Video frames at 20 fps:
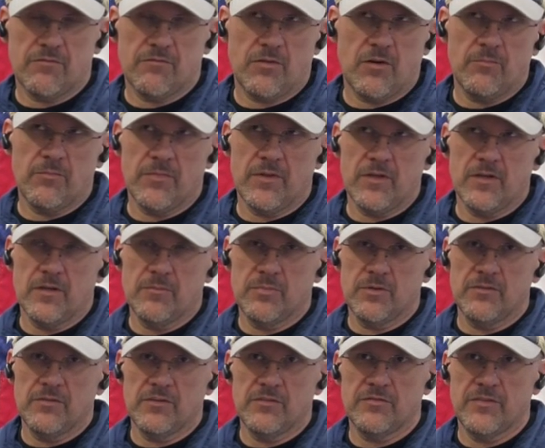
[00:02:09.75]
From the
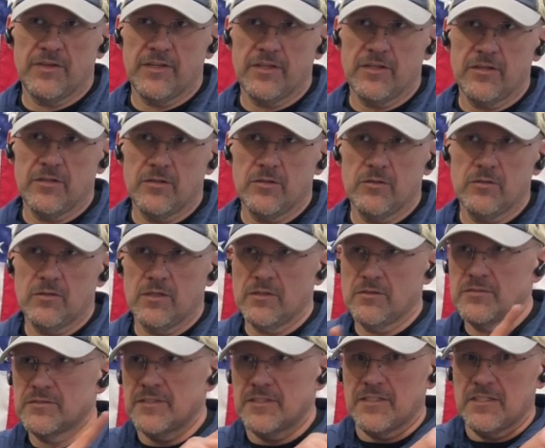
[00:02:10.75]
previous video,
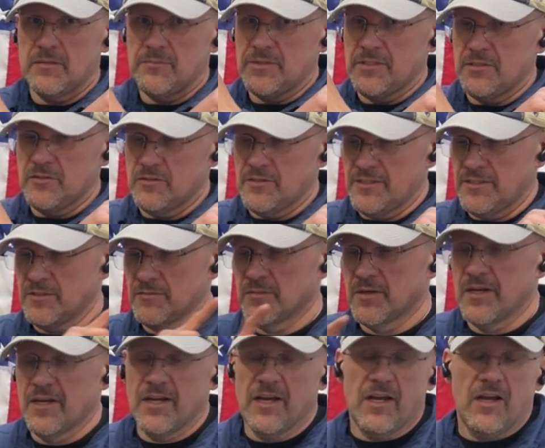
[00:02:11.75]
I'll stick it up here or here,
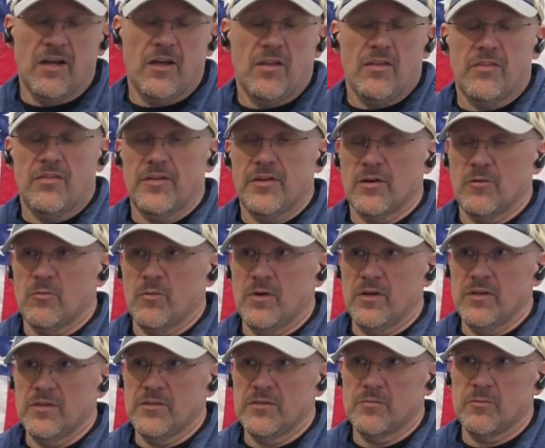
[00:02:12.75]
there
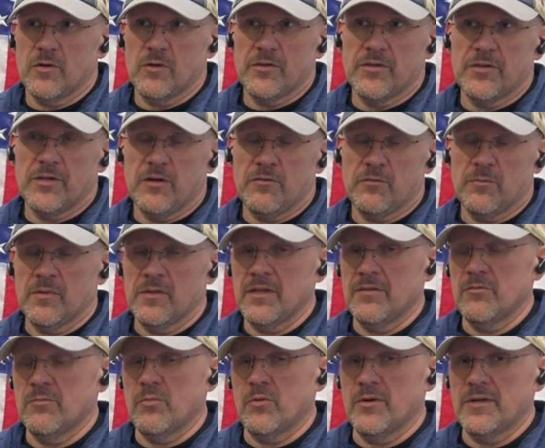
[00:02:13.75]
was where you can go from
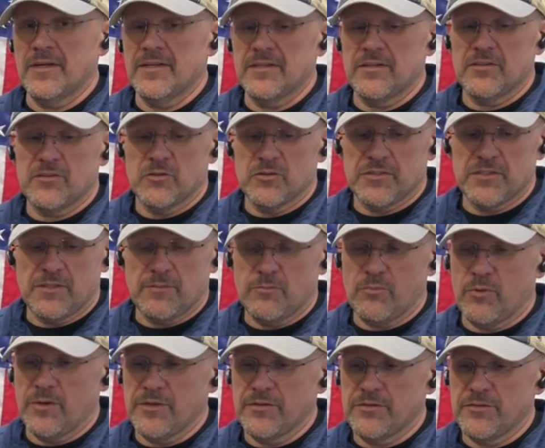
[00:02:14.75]
11.8 to
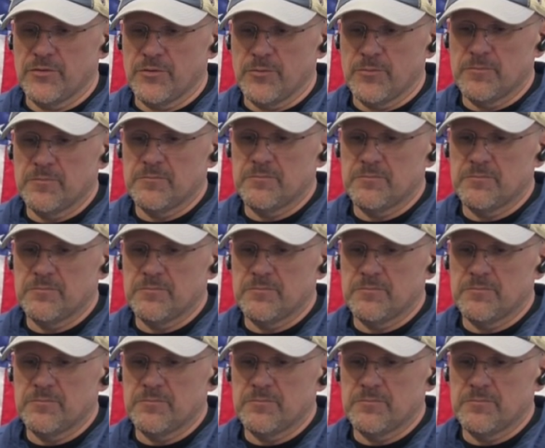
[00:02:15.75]
13.2.